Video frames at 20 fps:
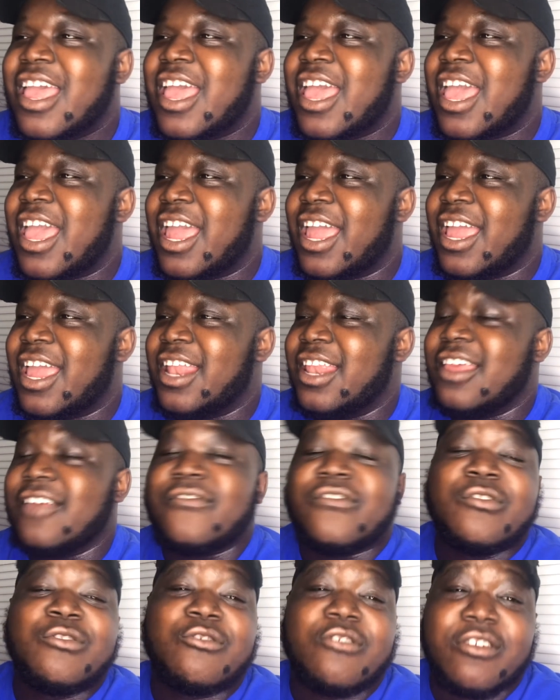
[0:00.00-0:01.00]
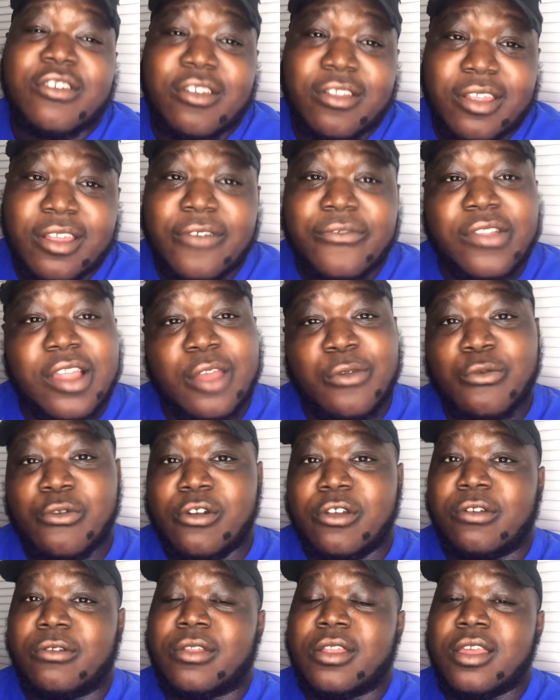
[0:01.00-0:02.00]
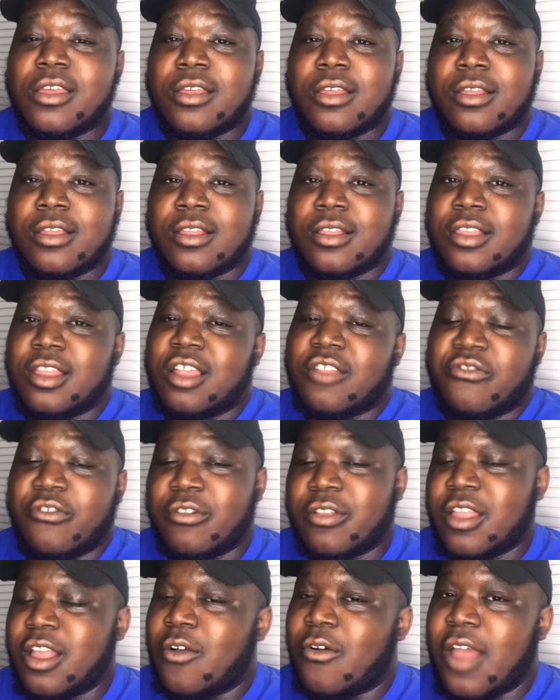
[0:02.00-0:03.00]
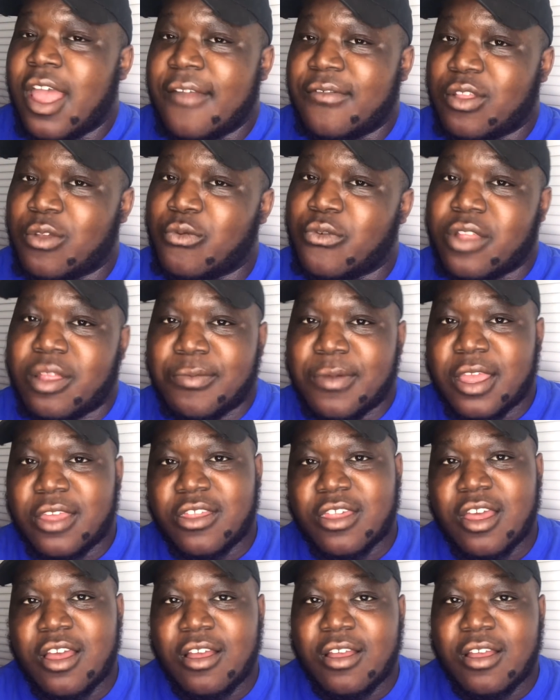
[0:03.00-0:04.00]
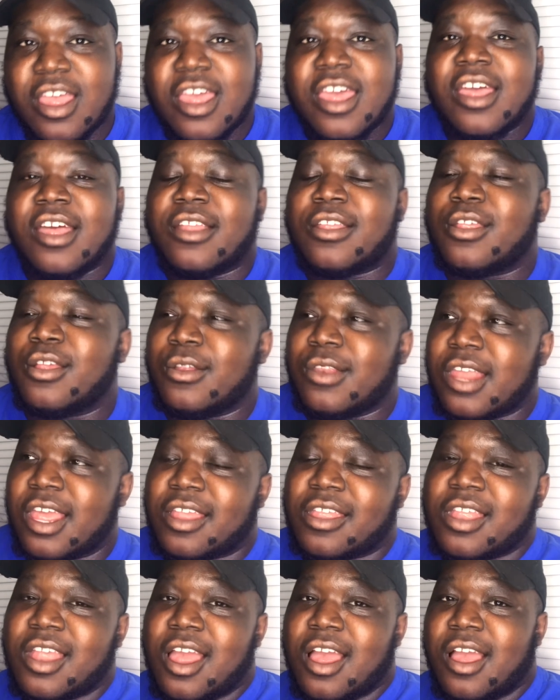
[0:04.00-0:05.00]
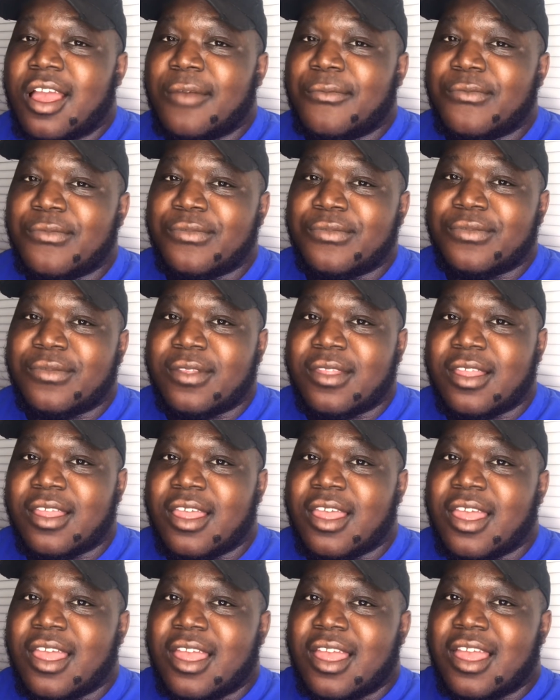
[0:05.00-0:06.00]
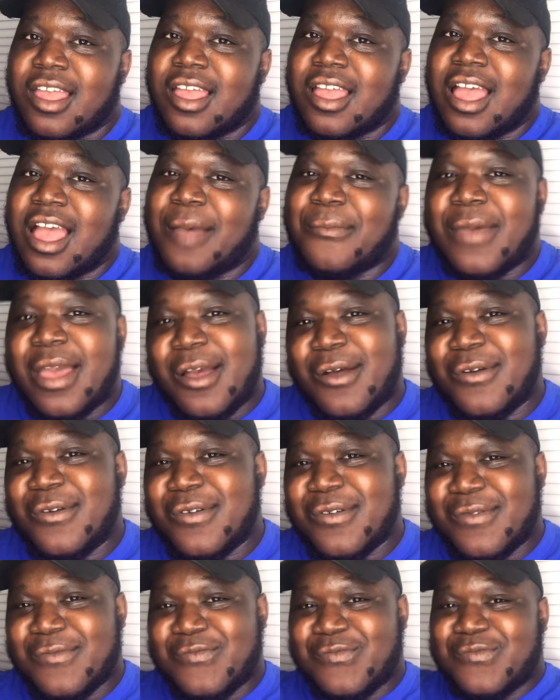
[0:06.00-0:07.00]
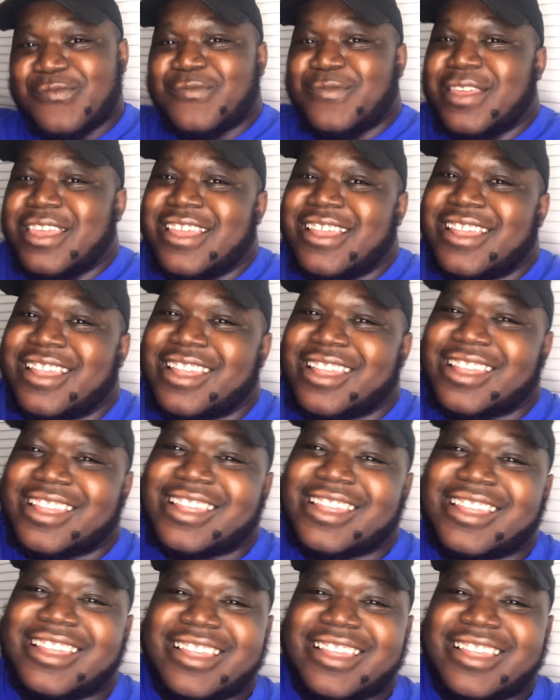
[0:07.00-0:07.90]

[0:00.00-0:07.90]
And if you treat yourself like royalty, these folks they gonna have to respect y'all. Until next time, I'm out. Peace.